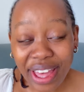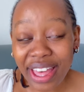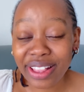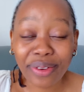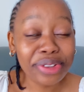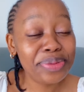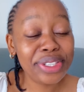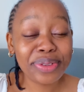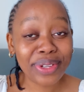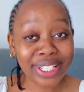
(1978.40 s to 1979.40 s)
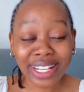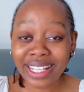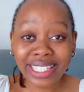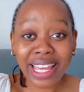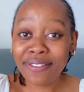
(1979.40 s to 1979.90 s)
The hospital was
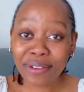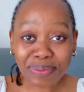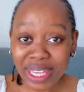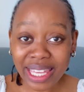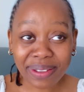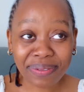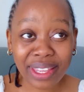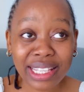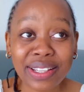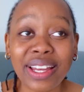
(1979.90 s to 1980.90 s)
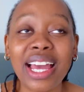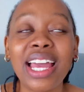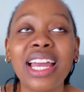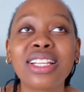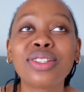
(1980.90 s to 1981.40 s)
not safe for me, so I
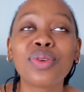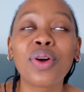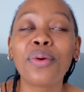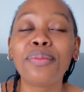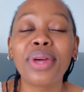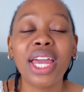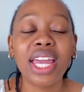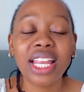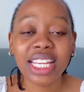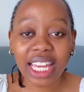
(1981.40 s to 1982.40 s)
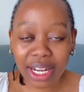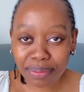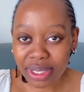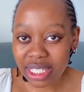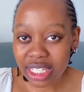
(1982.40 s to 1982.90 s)
had to go back and get a
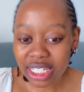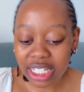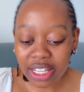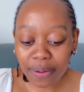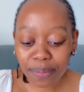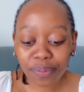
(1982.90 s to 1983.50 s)
BCG.